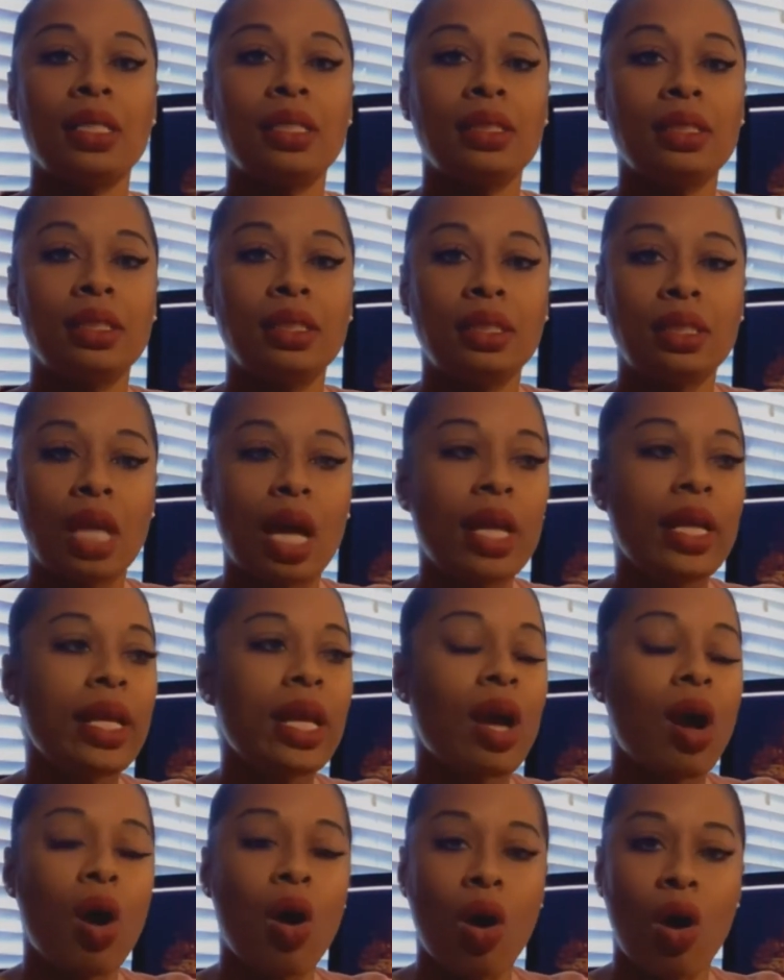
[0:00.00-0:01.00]
study
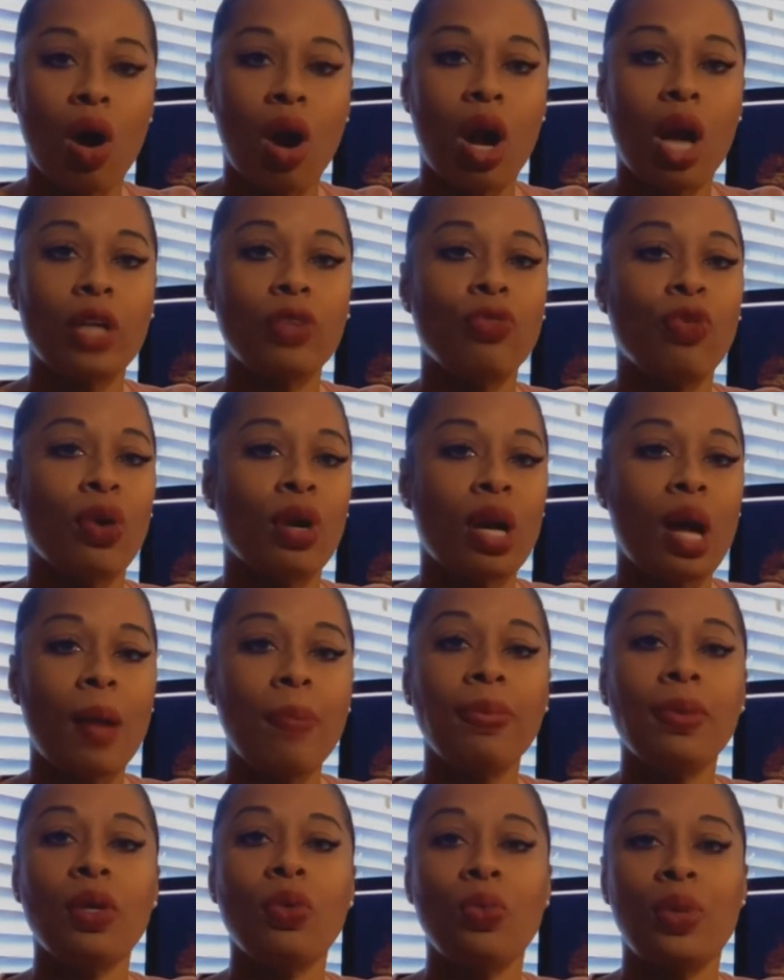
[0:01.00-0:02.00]
hard for a
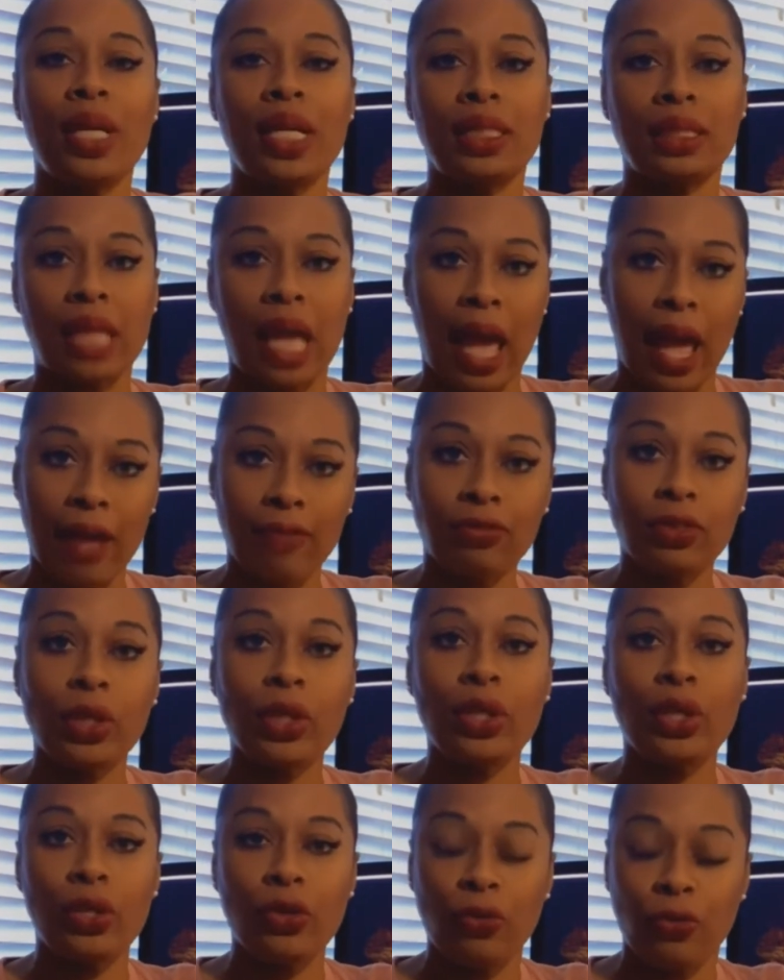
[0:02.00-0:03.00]
couple of weeks after
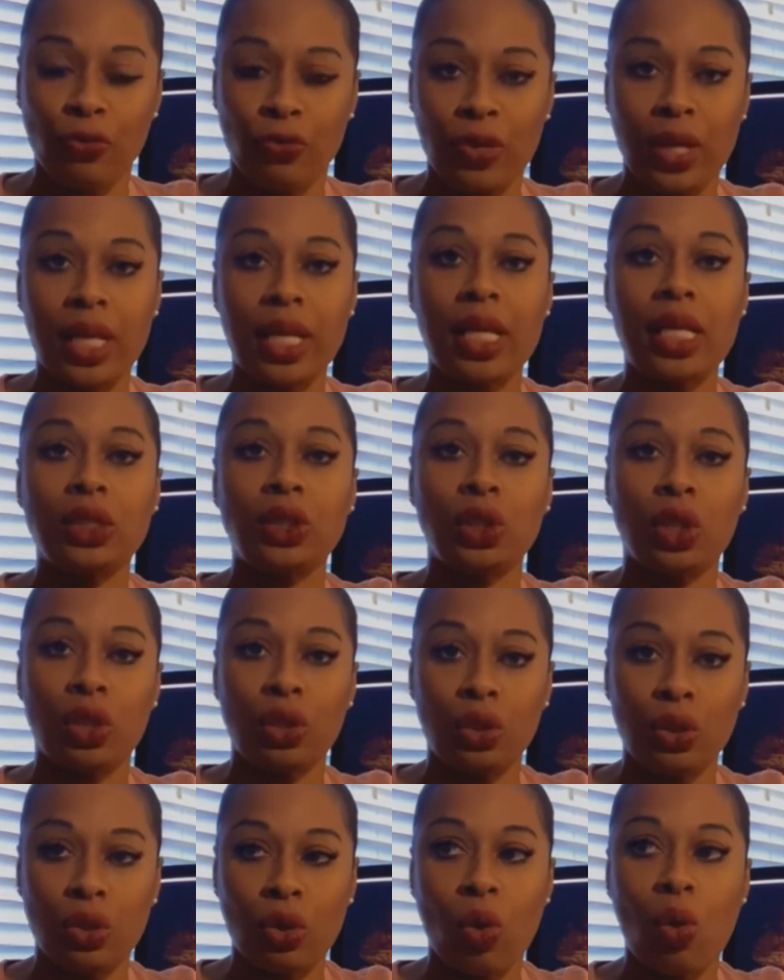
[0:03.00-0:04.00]
you finish
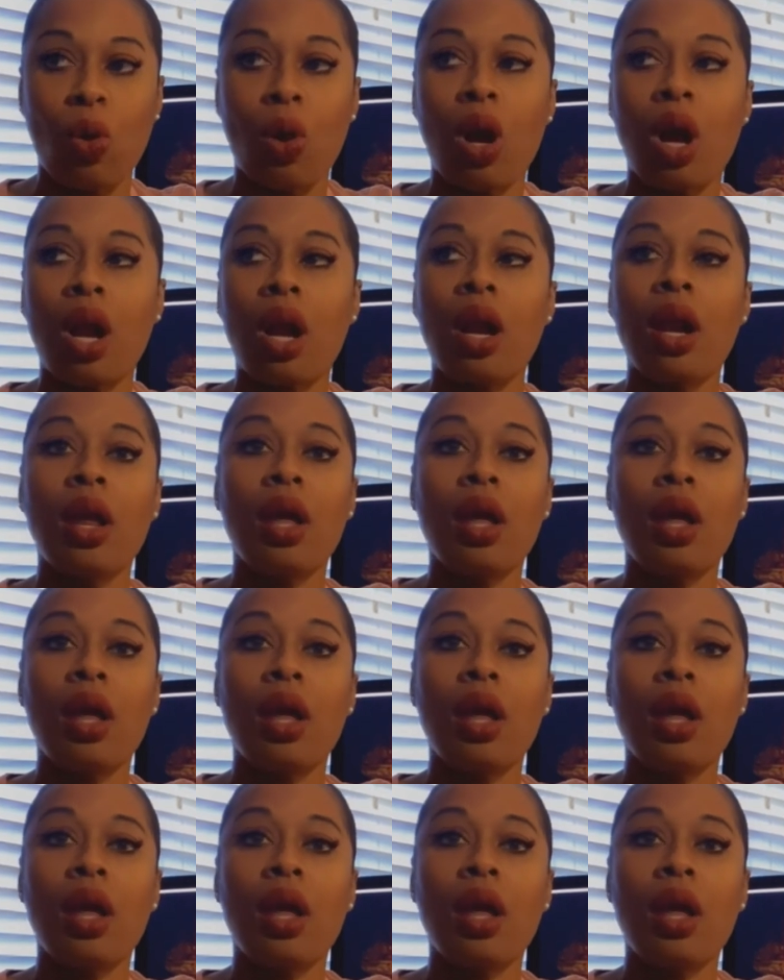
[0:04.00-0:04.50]
your